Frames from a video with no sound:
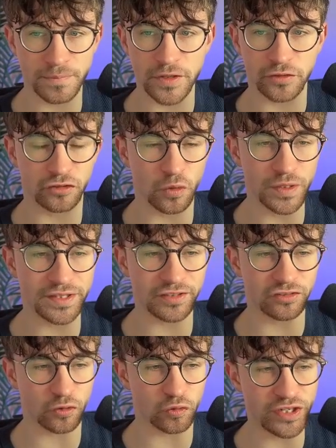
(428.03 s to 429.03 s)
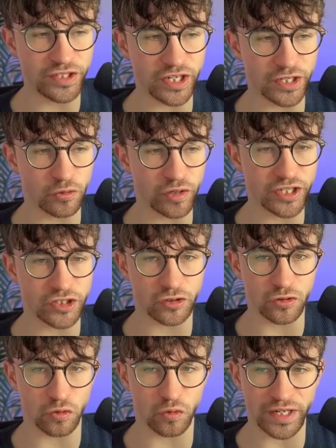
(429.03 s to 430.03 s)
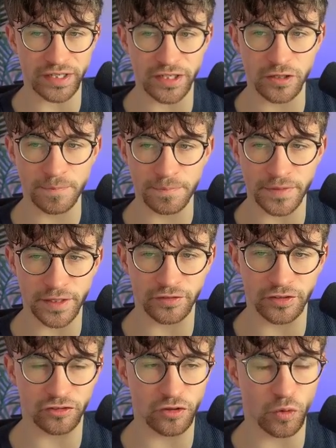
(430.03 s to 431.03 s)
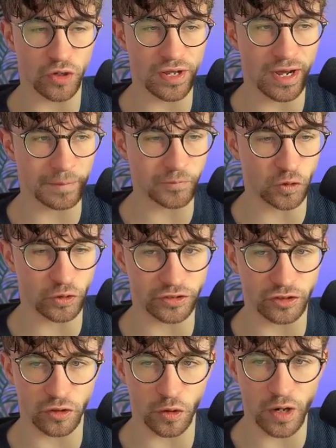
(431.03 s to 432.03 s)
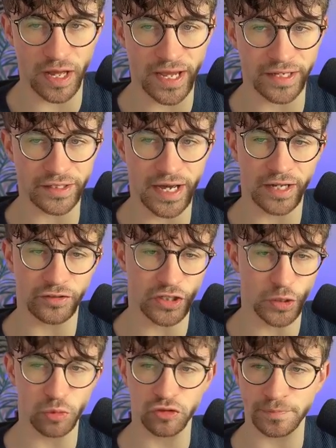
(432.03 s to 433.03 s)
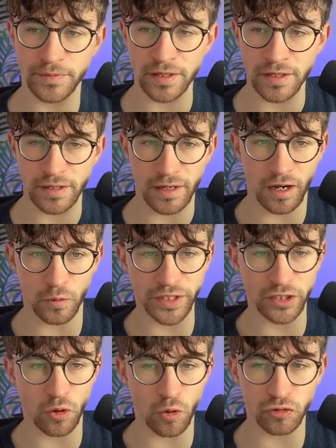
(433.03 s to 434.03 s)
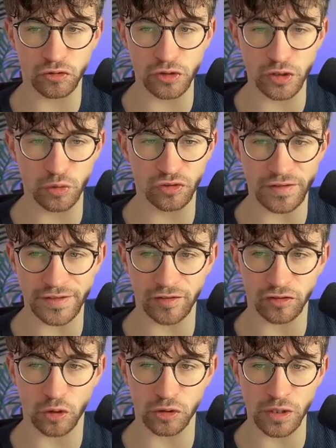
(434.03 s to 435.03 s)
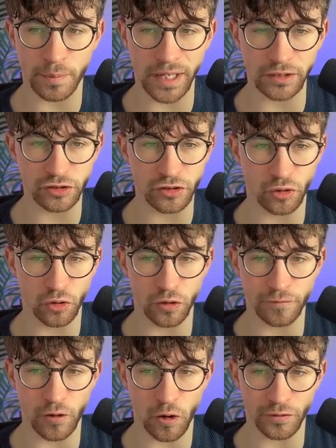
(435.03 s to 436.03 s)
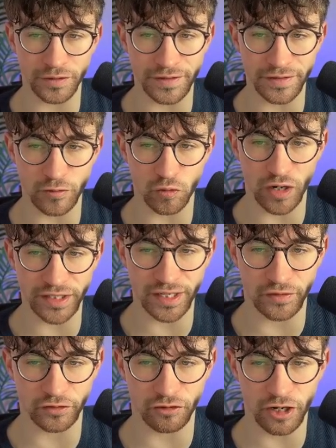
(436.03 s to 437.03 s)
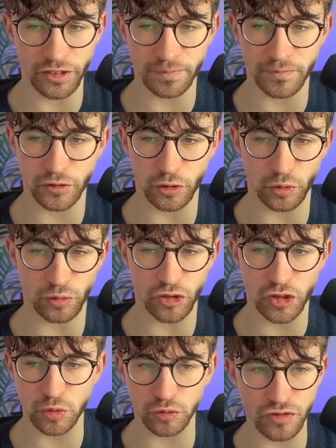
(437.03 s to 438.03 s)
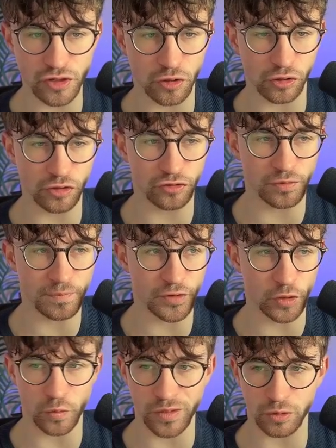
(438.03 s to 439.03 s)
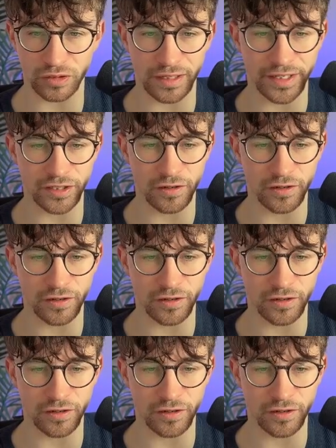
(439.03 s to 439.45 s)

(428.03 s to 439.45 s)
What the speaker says: So with this regeneration right here, this is the one I'm going to go ahead and use. We can also use this color palette over on the right hand side to choose the colors that we would like